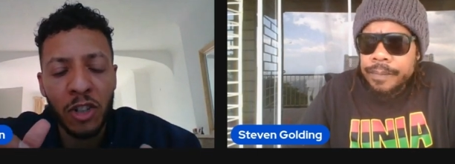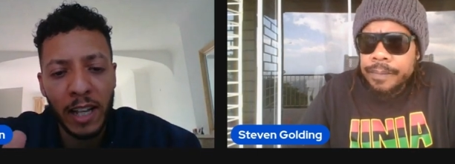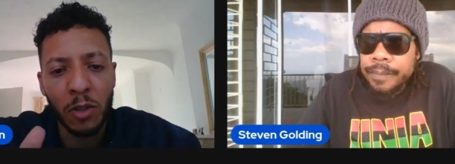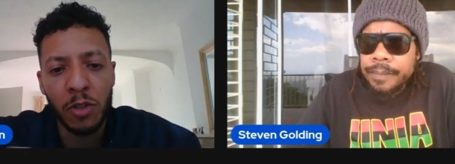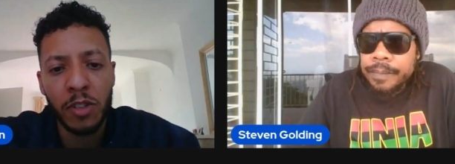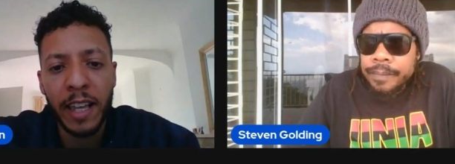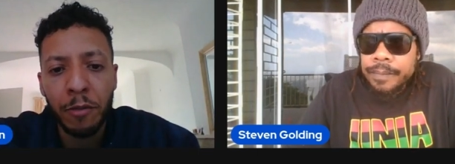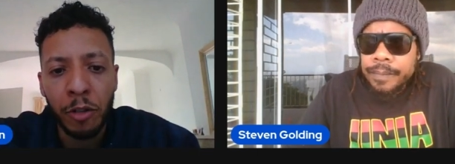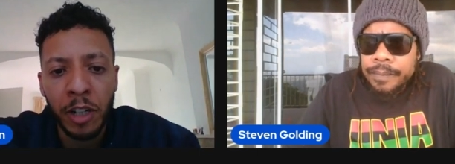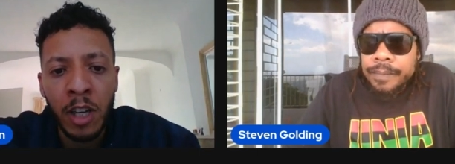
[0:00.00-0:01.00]
Speaker 1: chattel
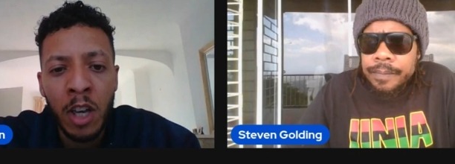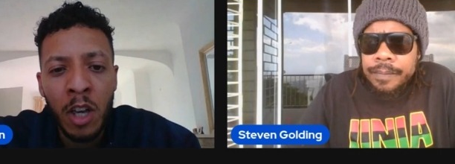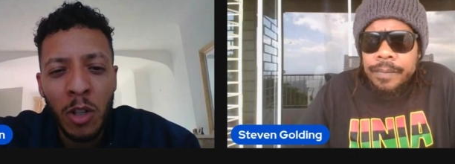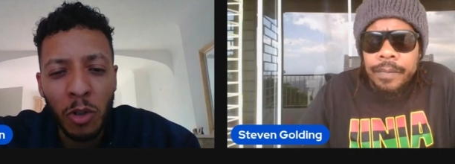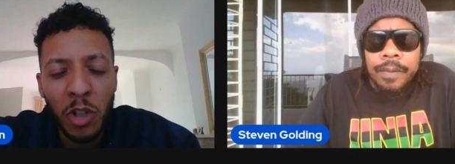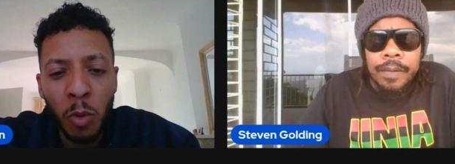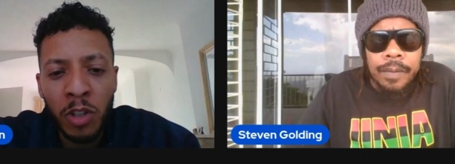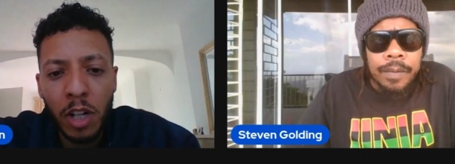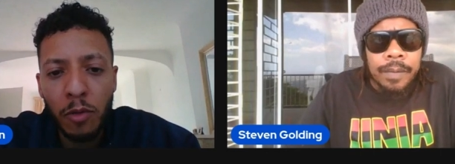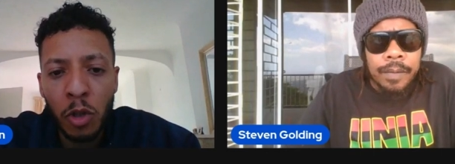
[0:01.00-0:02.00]
slavery. So I just
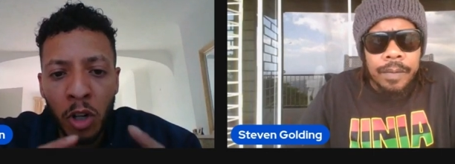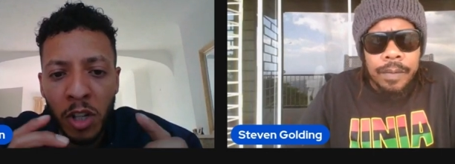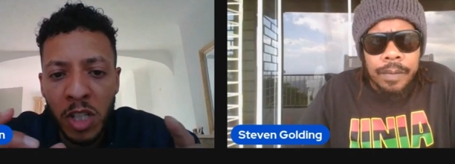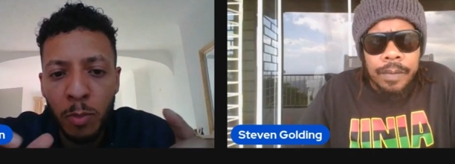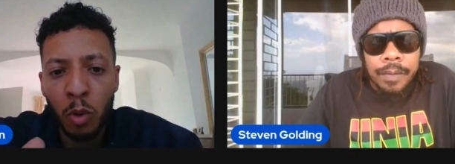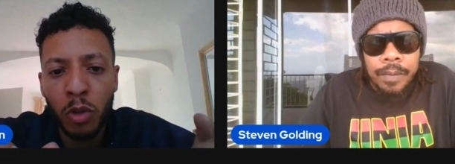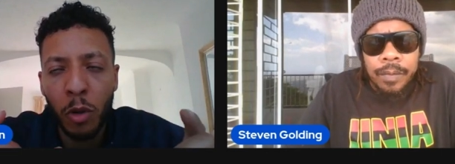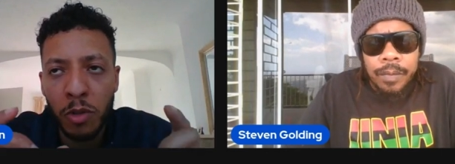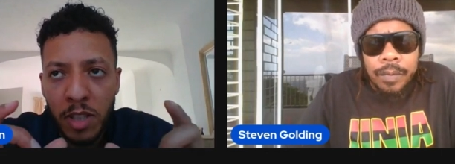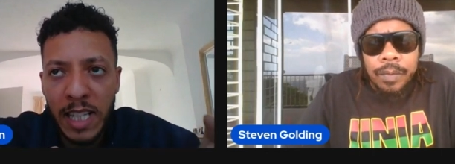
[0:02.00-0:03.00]
wondered if you could explore
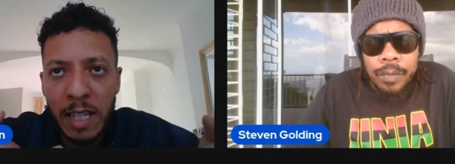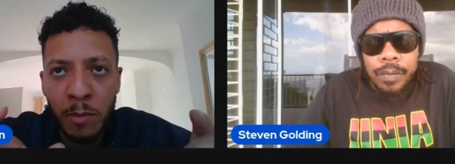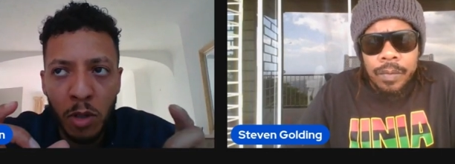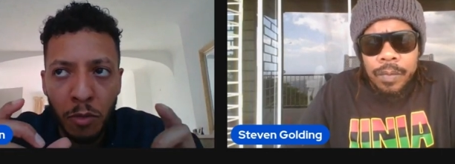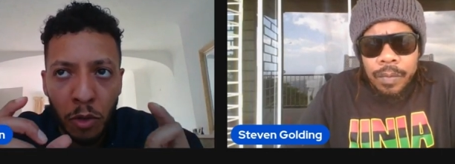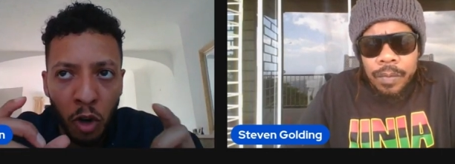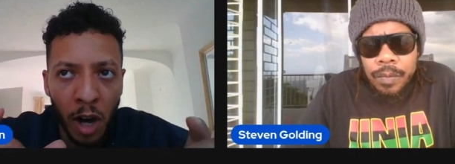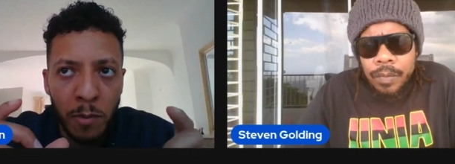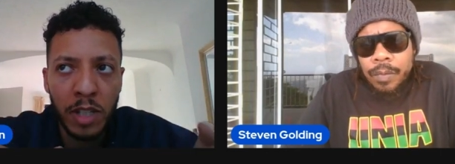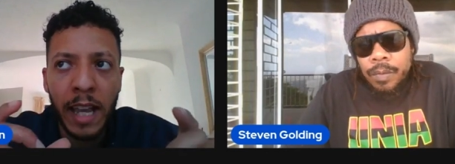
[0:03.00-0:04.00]
those themes of
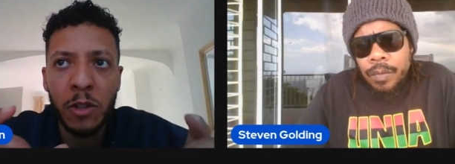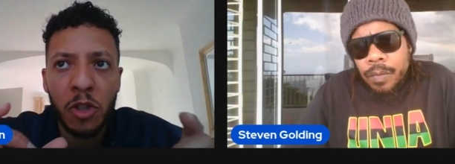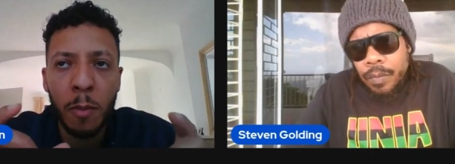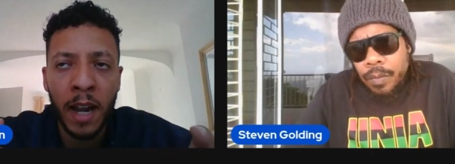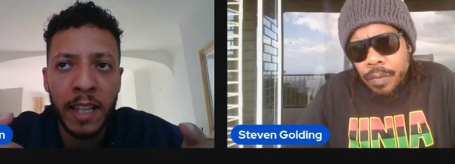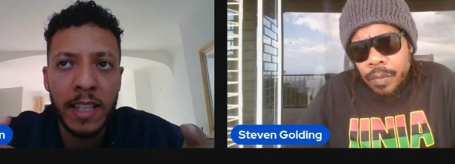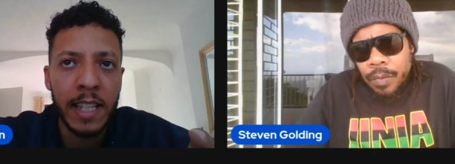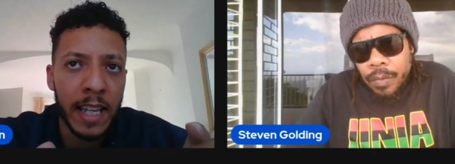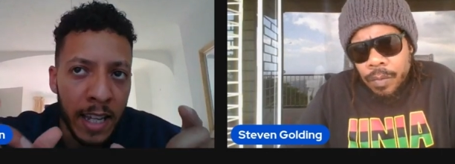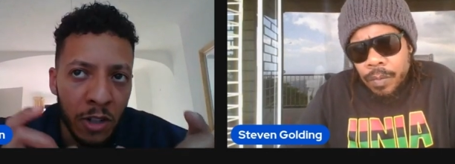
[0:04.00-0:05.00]
crimes against
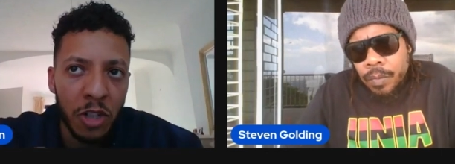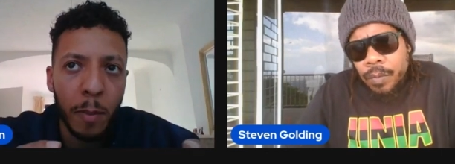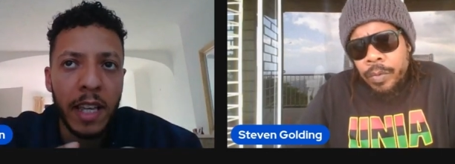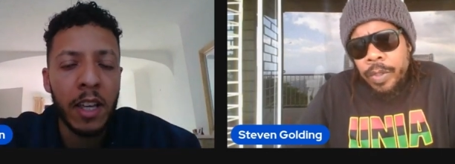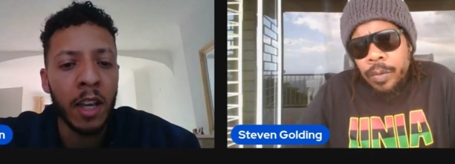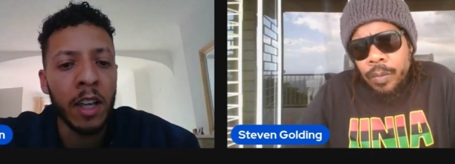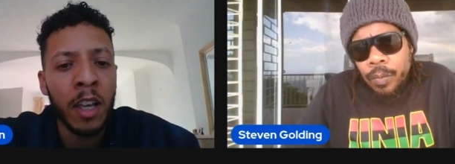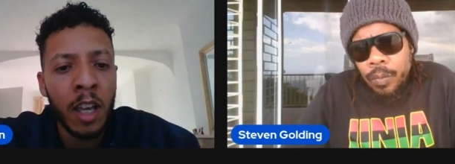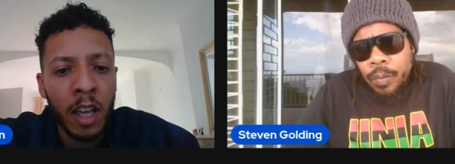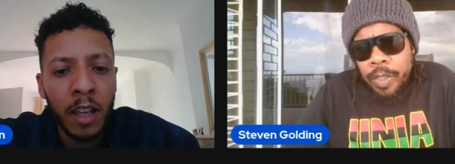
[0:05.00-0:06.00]
humanity in Jamaica.
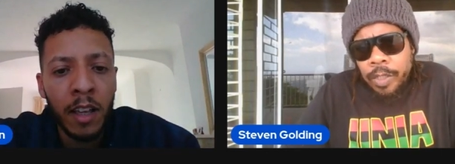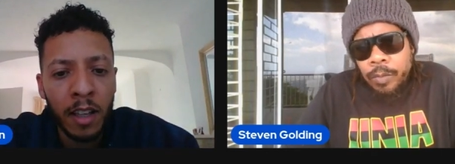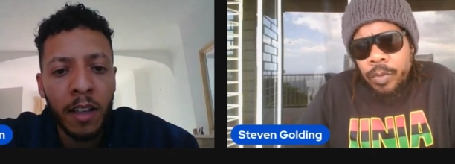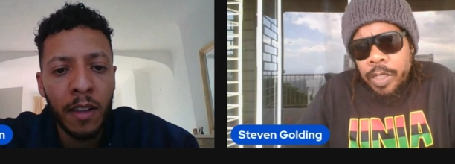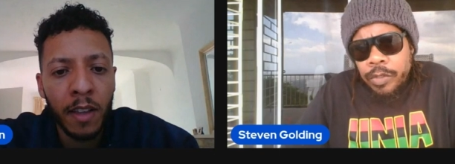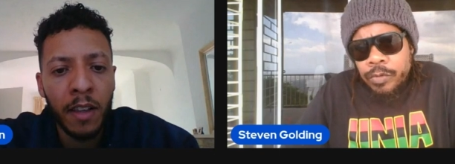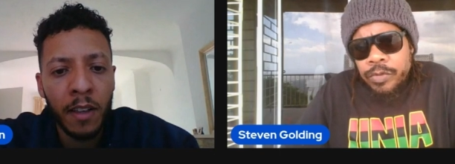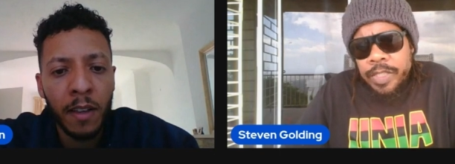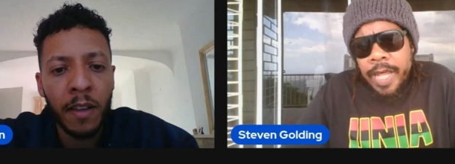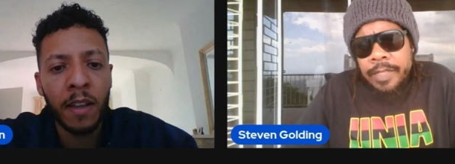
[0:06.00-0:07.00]
Speaker 2: We, we
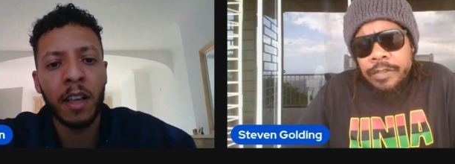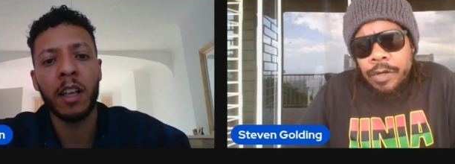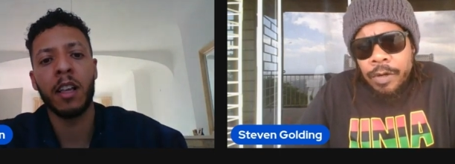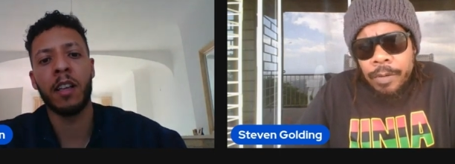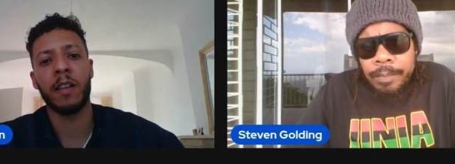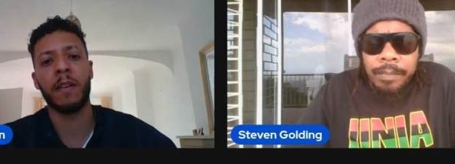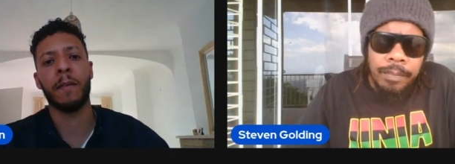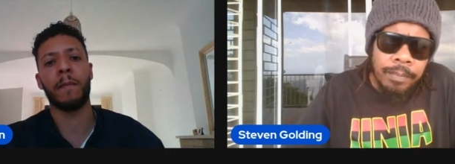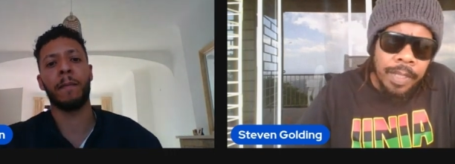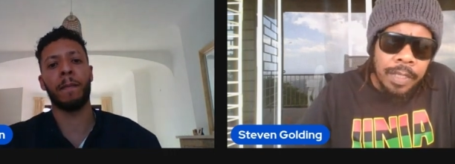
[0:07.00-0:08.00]
use that term
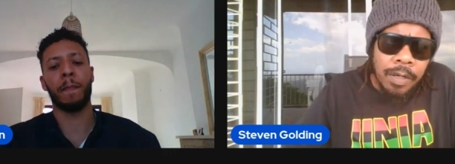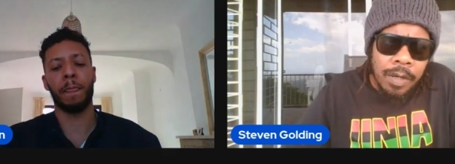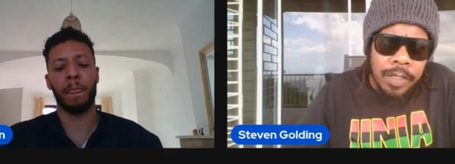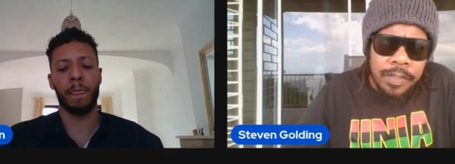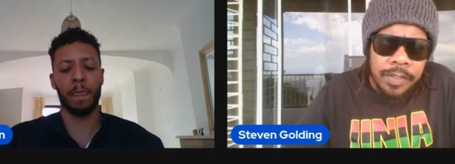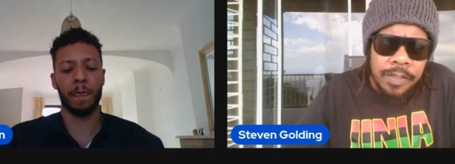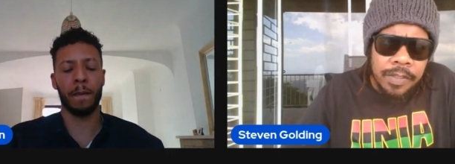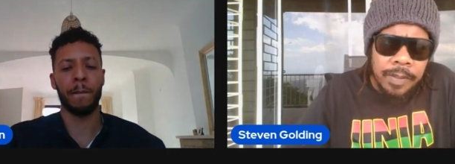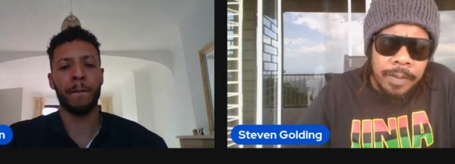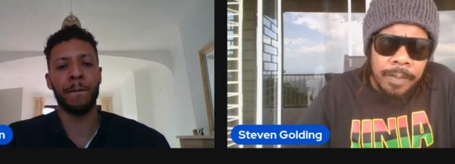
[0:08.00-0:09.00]
because
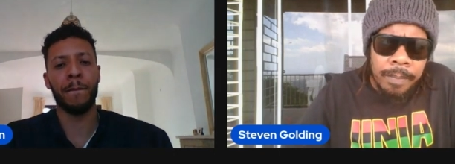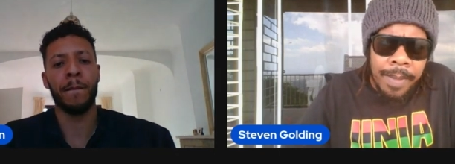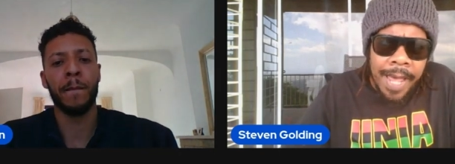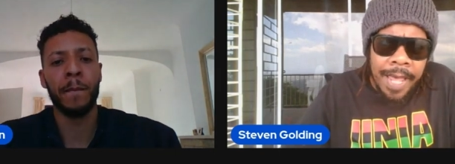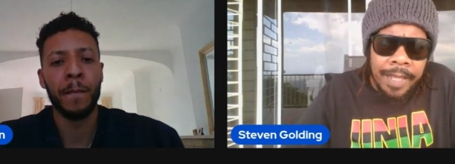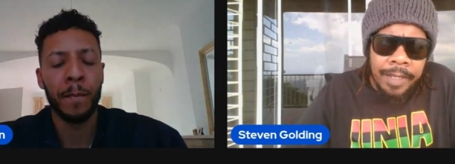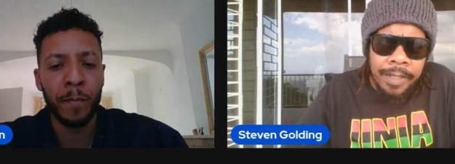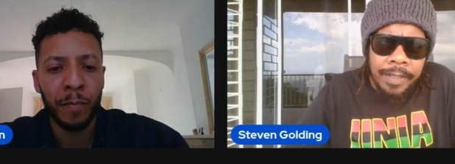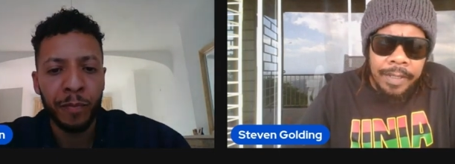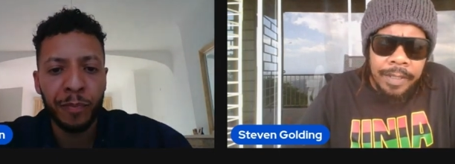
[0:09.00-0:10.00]
by
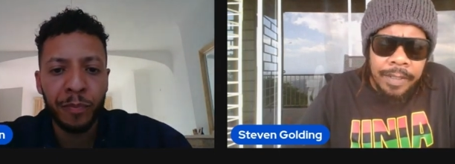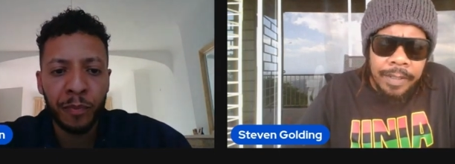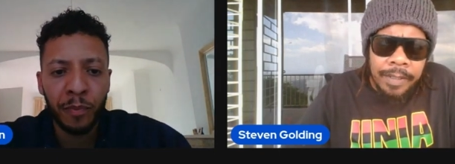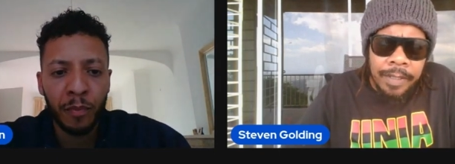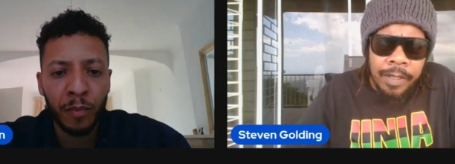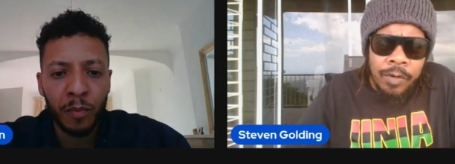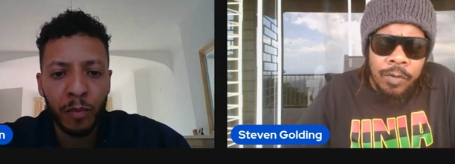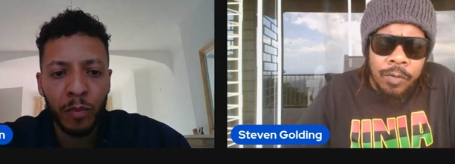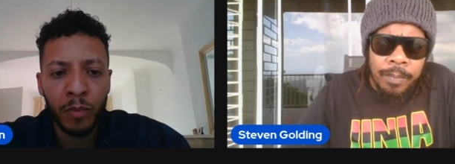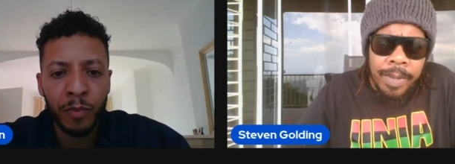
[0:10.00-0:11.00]
the,
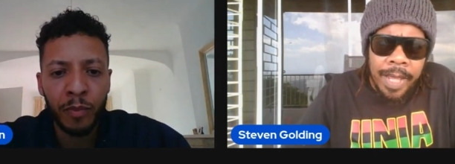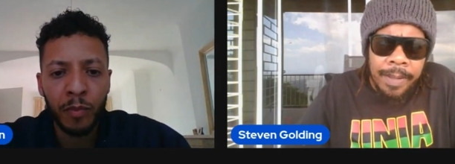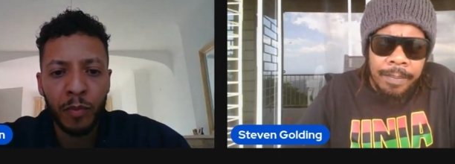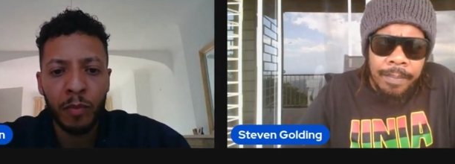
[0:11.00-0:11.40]
oh, by,